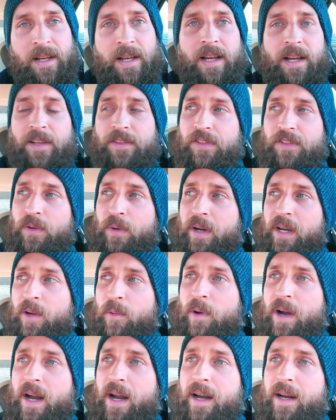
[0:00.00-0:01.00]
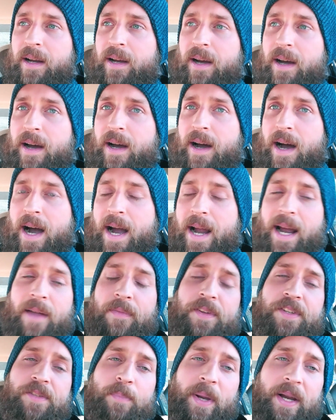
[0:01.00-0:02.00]
And so anyway, I
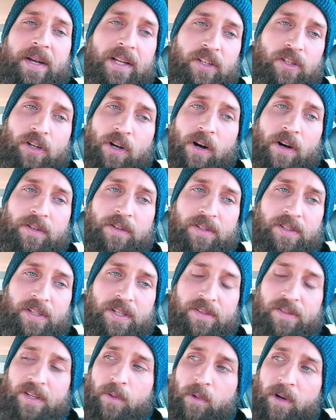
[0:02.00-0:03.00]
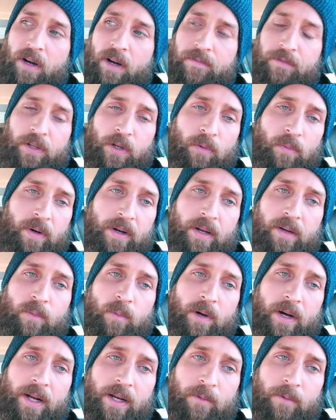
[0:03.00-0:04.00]
had these pending charges because I went off the grid
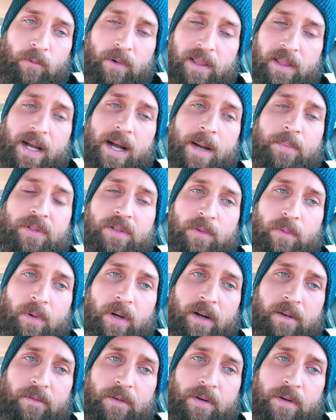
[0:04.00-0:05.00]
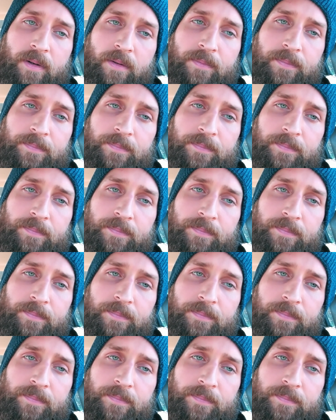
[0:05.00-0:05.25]
when I relapsed or whatever,